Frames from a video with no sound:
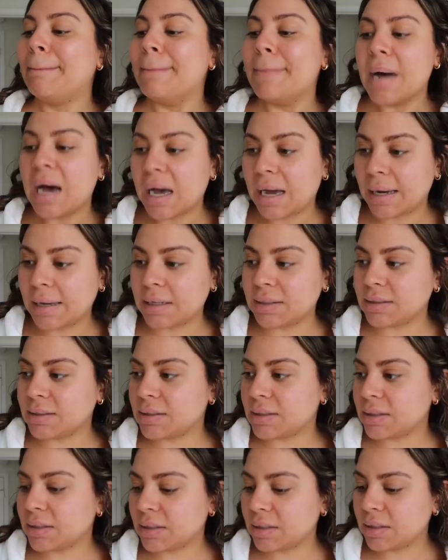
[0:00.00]

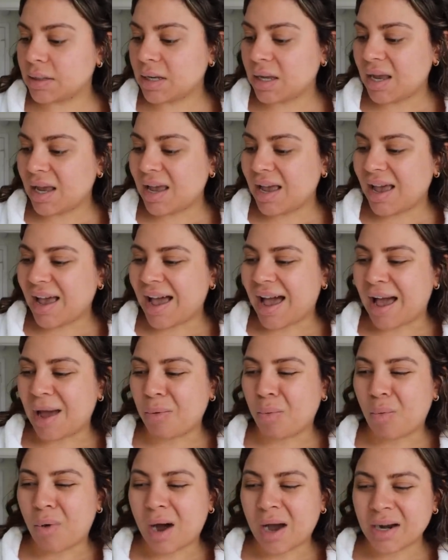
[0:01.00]
but I
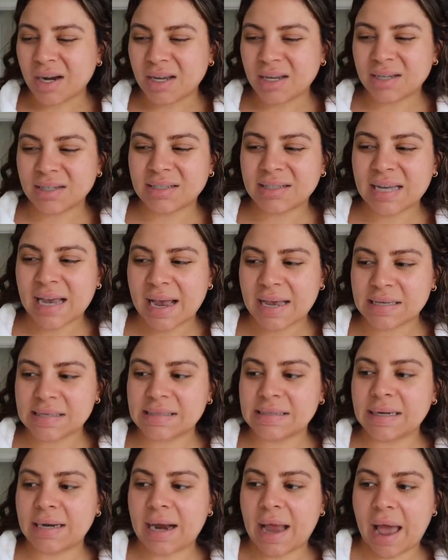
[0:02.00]
want to
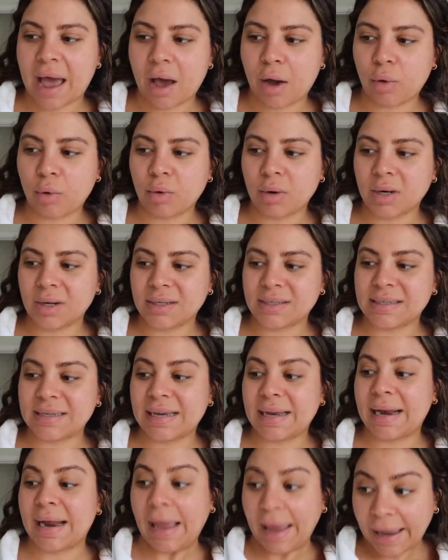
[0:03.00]
test it out
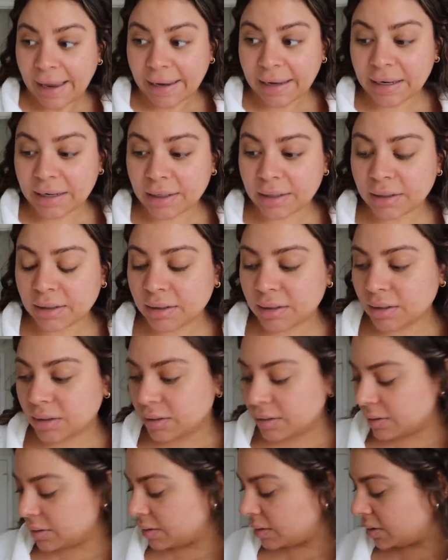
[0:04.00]
today
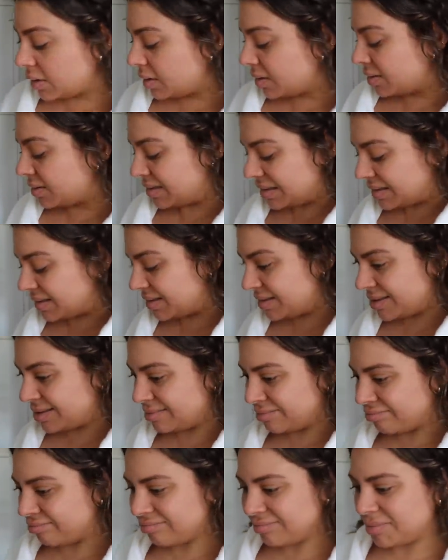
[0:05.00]

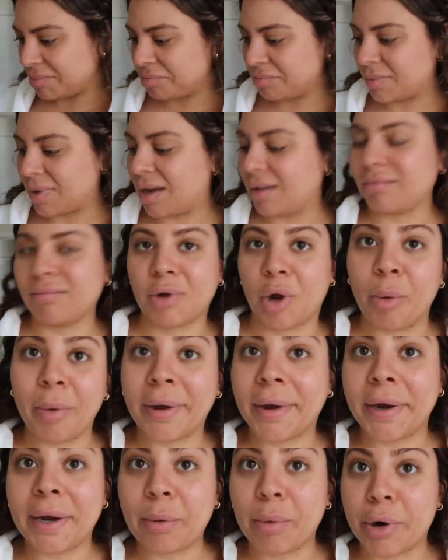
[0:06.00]
since I'm not
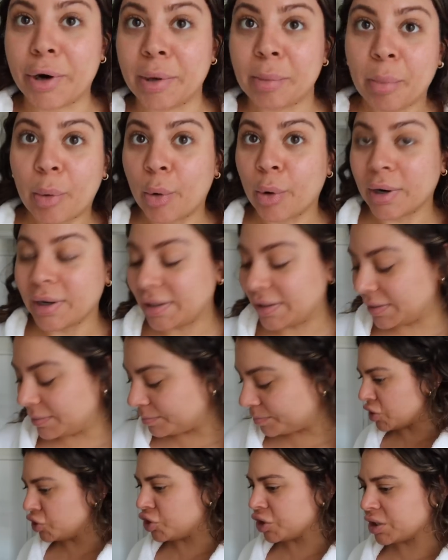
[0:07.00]
going anywhere
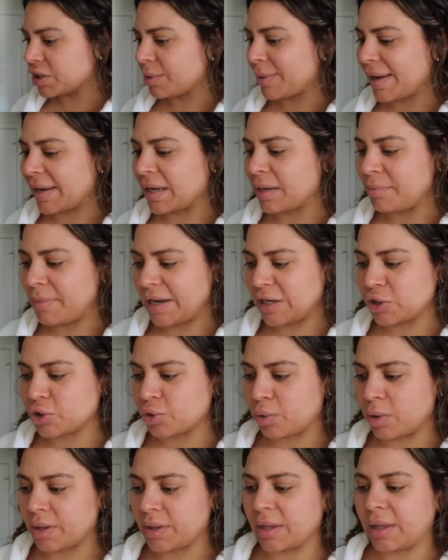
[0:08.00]
important, just so I can make
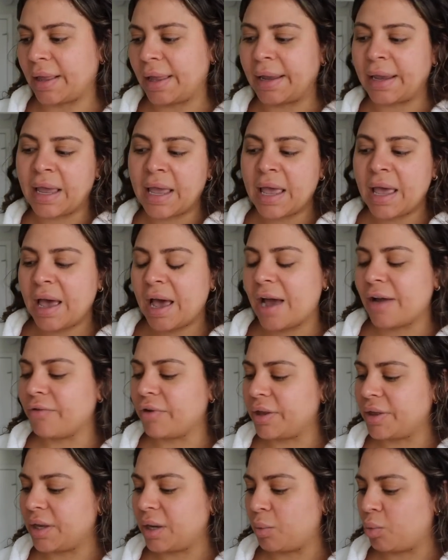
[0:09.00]
sure that like
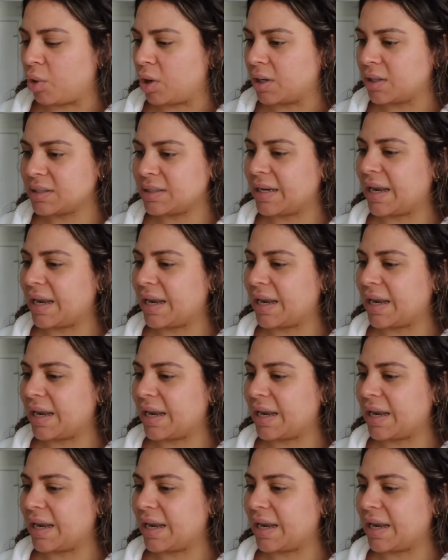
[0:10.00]
everything works